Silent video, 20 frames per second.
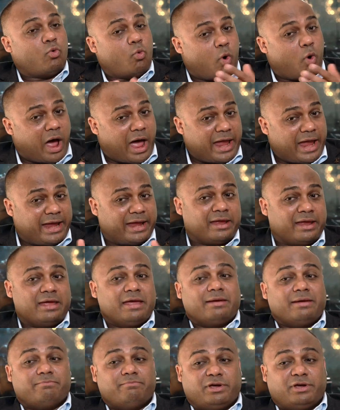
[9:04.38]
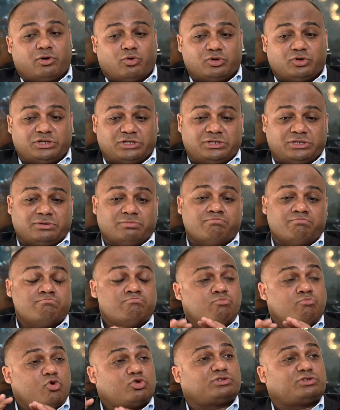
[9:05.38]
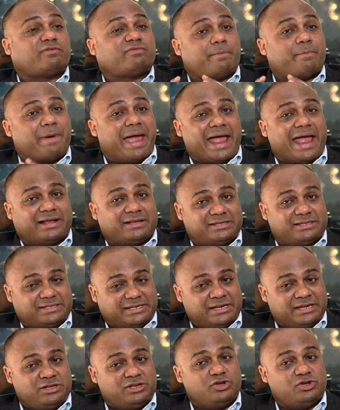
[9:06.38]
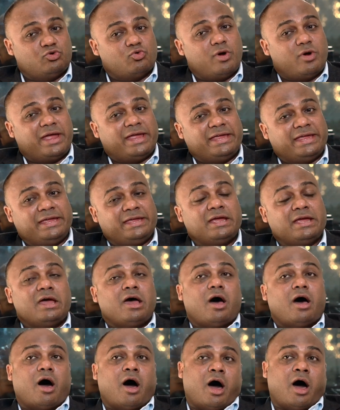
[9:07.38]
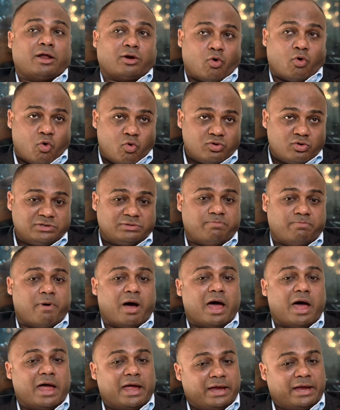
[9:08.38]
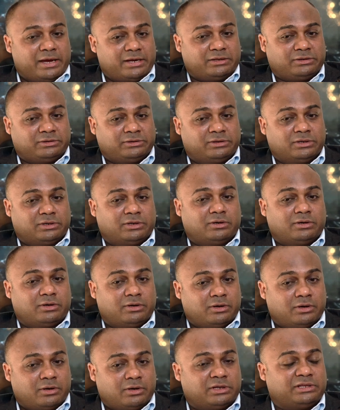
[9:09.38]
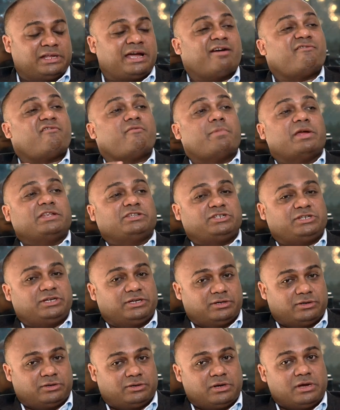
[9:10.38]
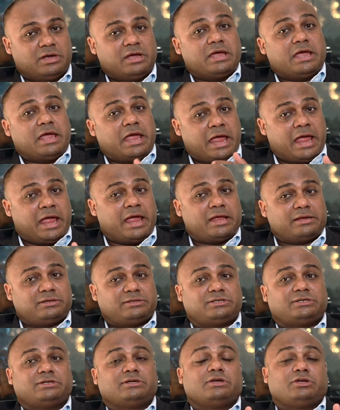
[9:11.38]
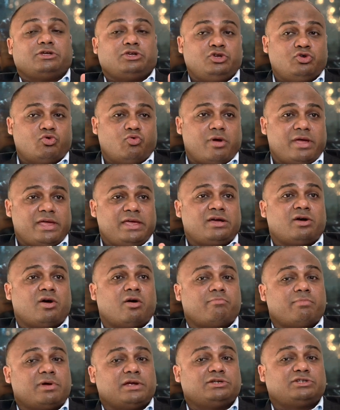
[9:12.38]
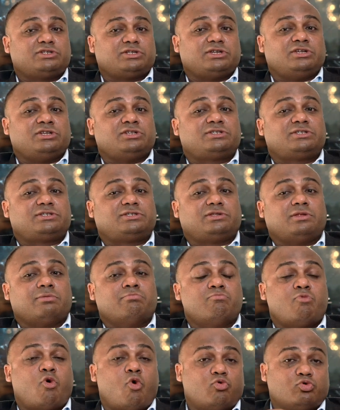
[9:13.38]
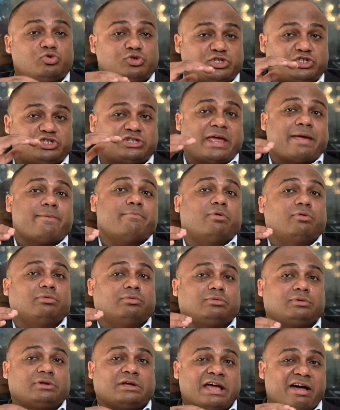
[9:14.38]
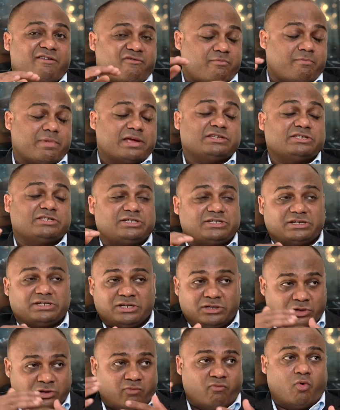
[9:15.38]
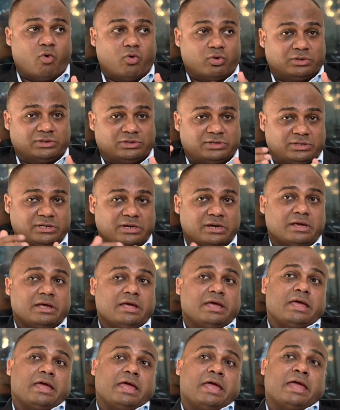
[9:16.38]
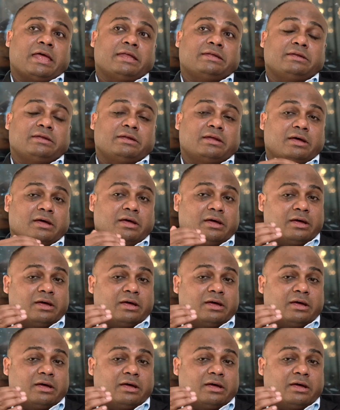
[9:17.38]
Why? Because most of the banks in the UAE are owned by the government here, and UAE government is the most stable government in the world, and